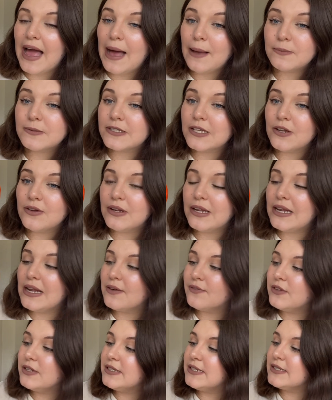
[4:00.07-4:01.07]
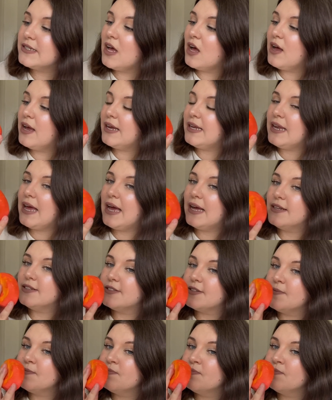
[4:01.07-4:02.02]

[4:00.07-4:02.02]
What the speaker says: absolutely love the design, and